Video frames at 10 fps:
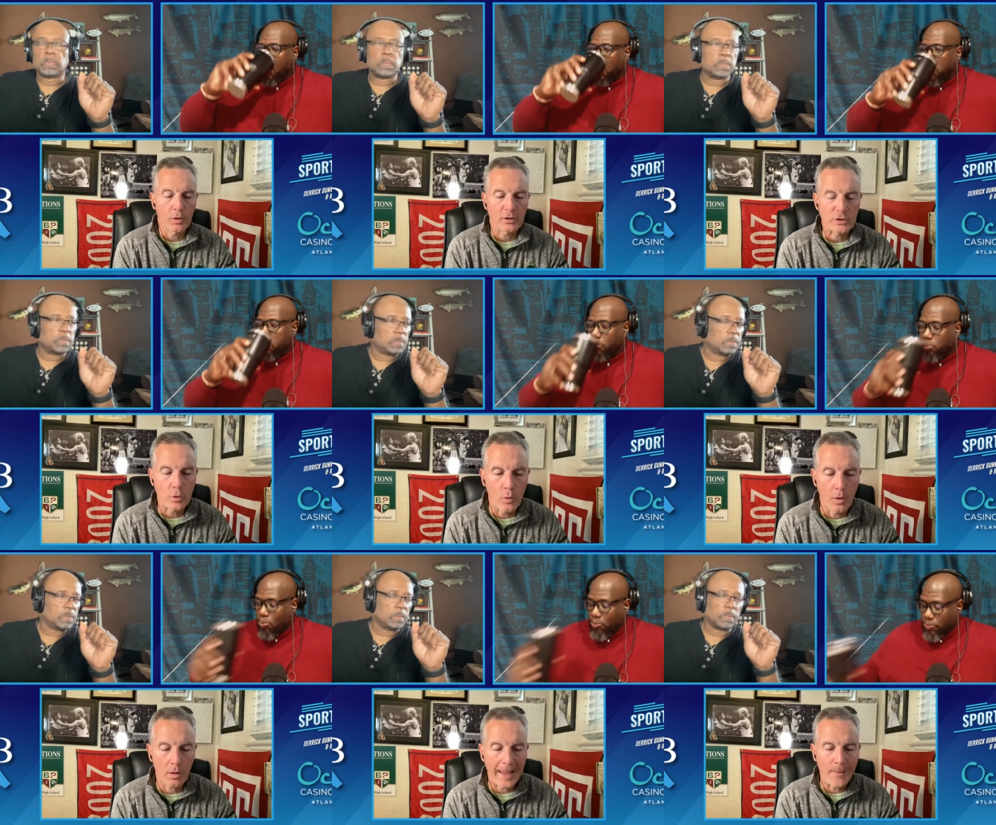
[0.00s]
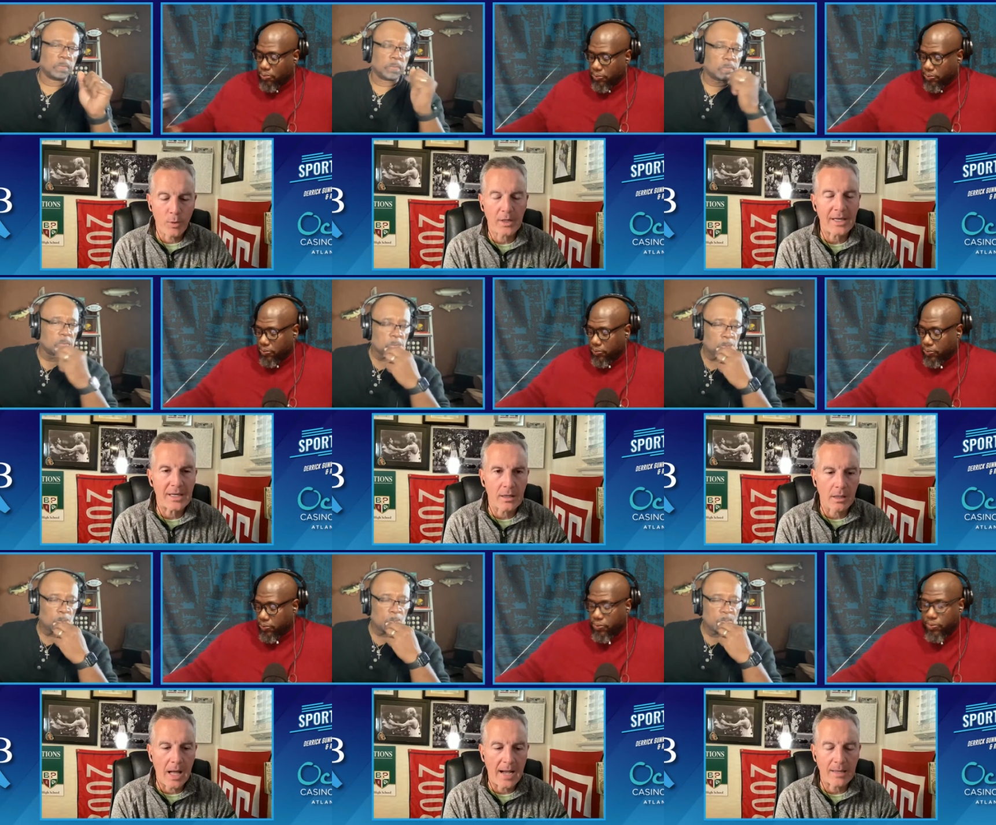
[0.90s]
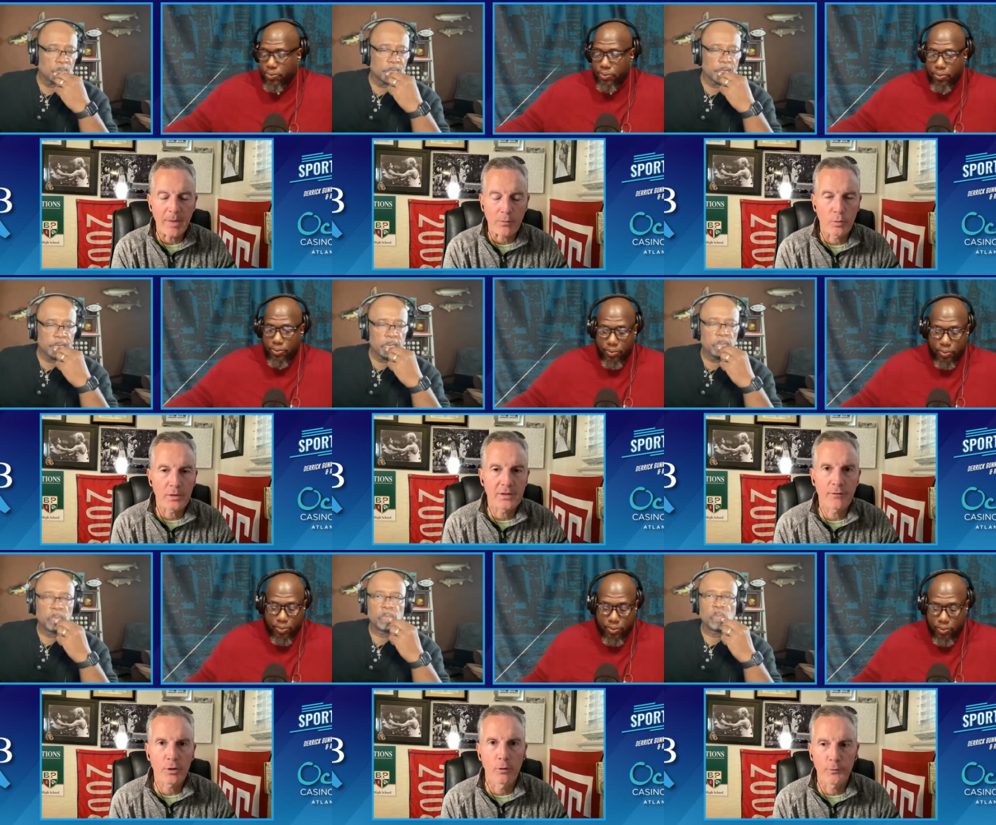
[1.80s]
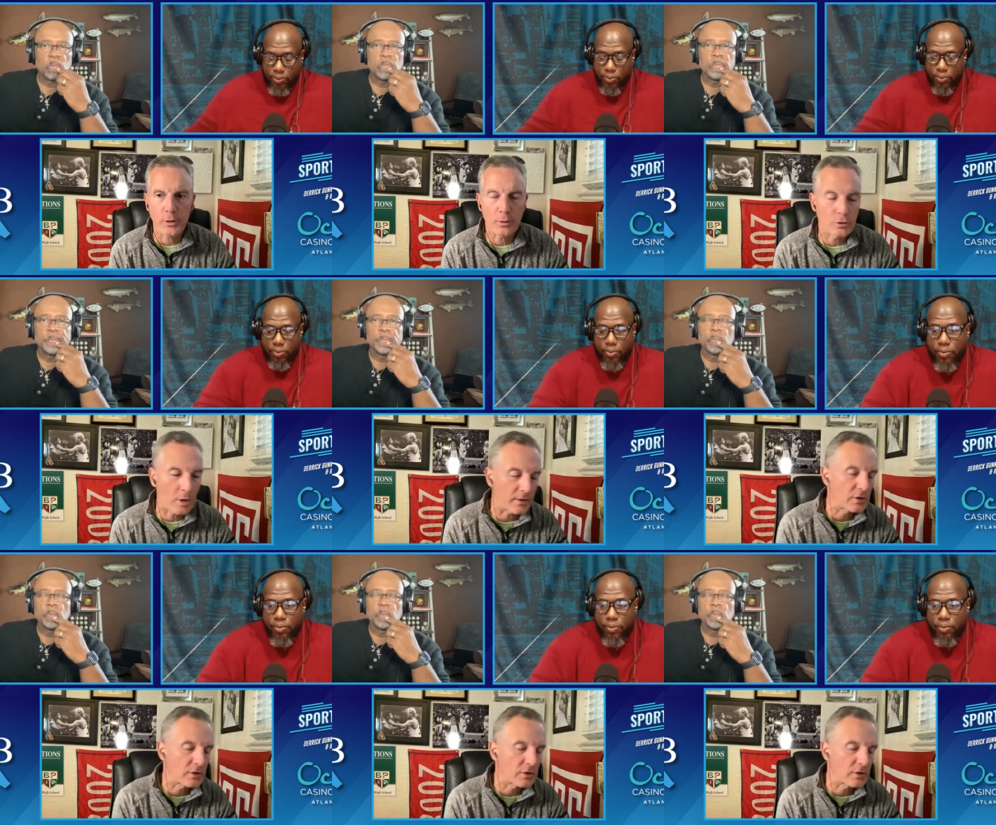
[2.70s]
Speaker 1: We're going to score and we're going to eat clock and make it really difficult for you to try to